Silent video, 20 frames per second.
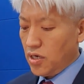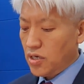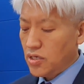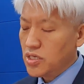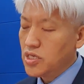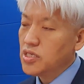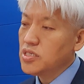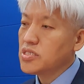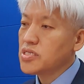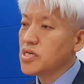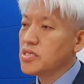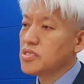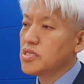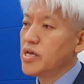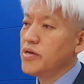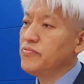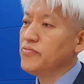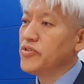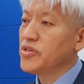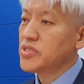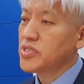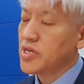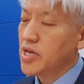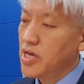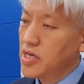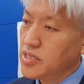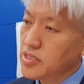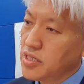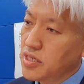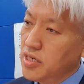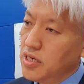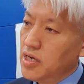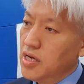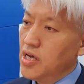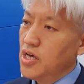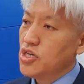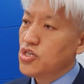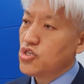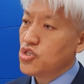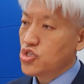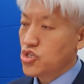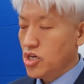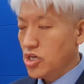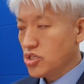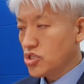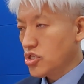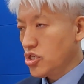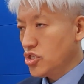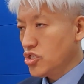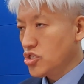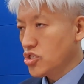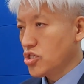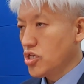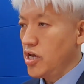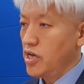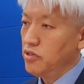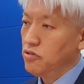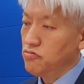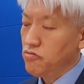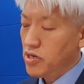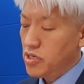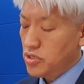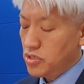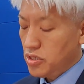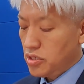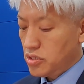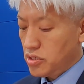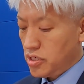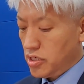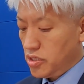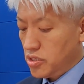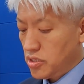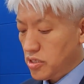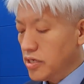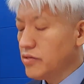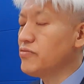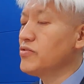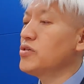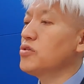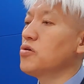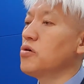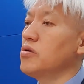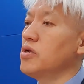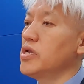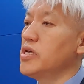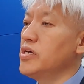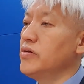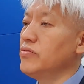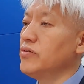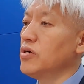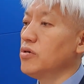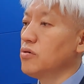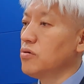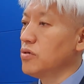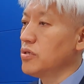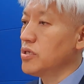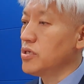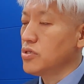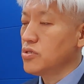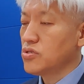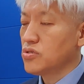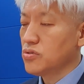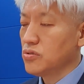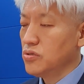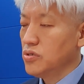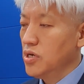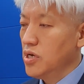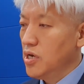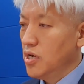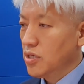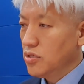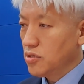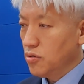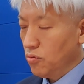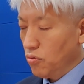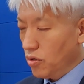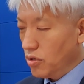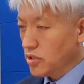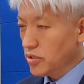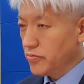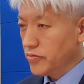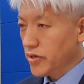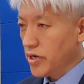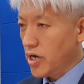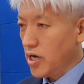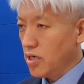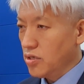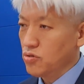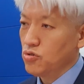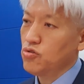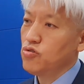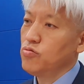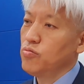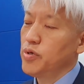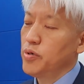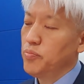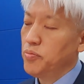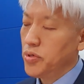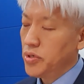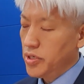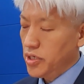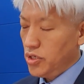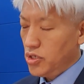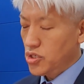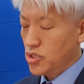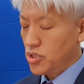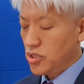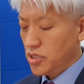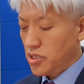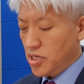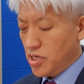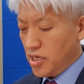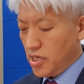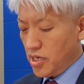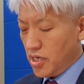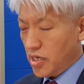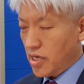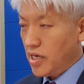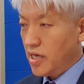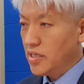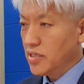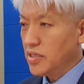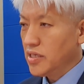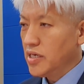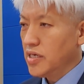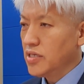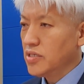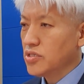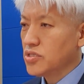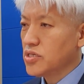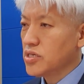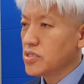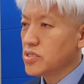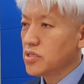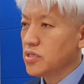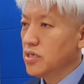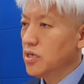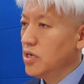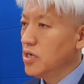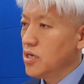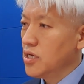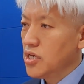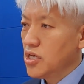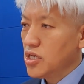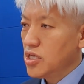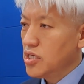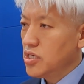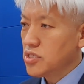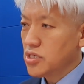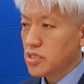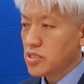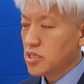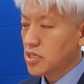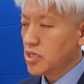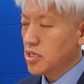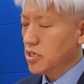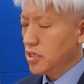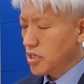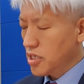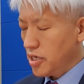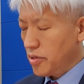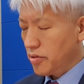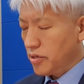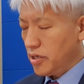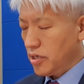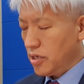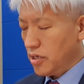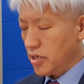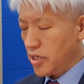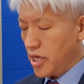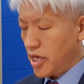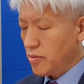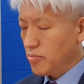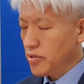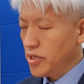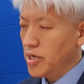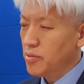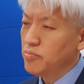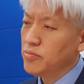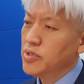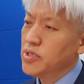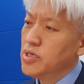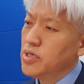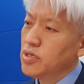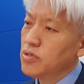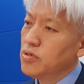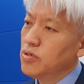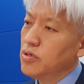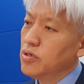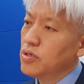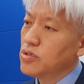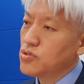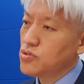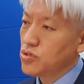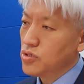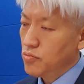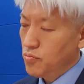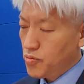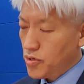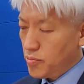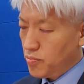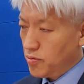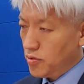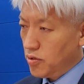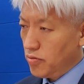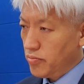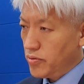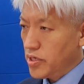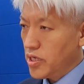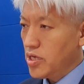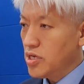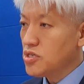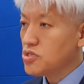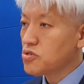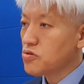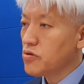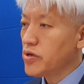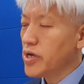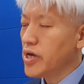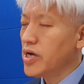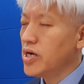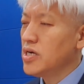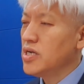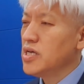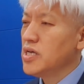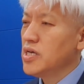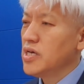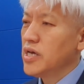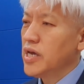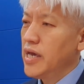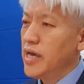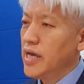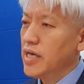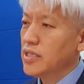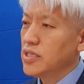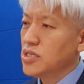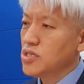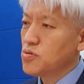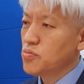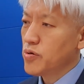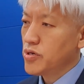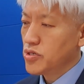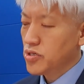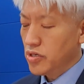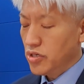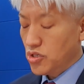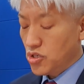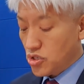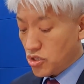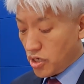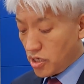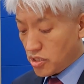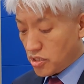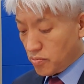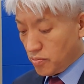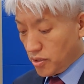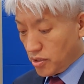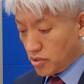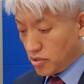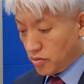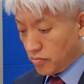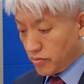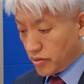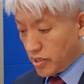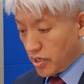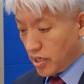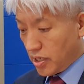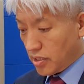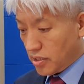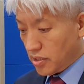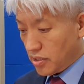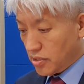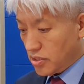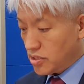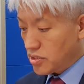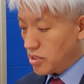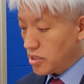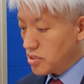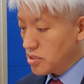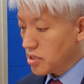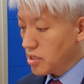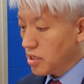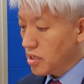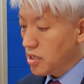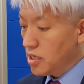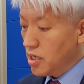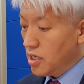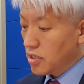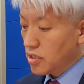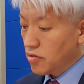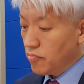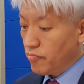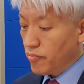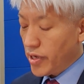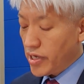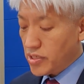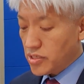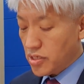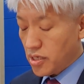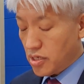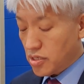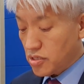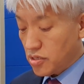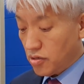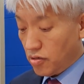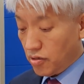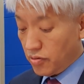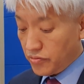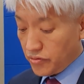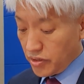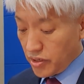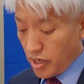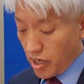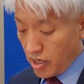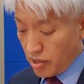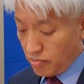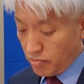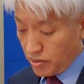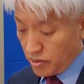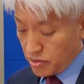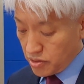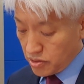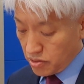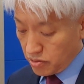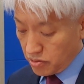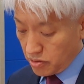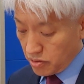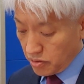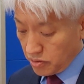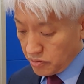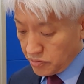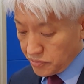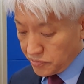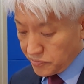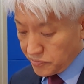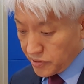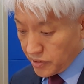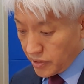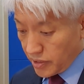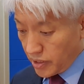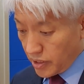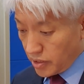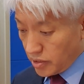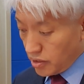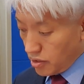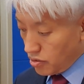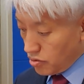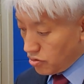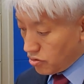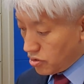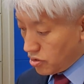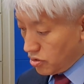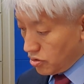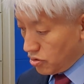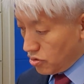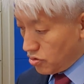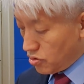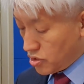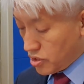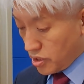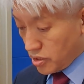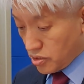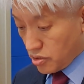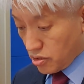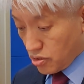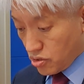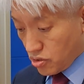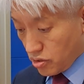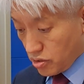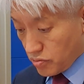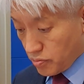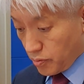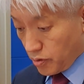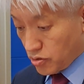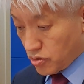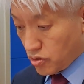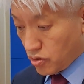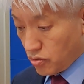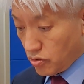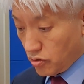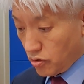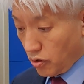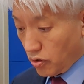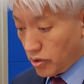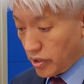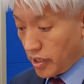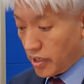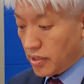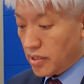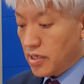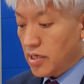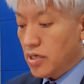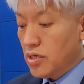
He just emphasized justice and righteousness. If you don't live according to the word of God, you will be punished. And then just he just gave them, you know, to the people of Israel, and especially judgment of God. This is the message of Amos, you know, and you just supposed to know that.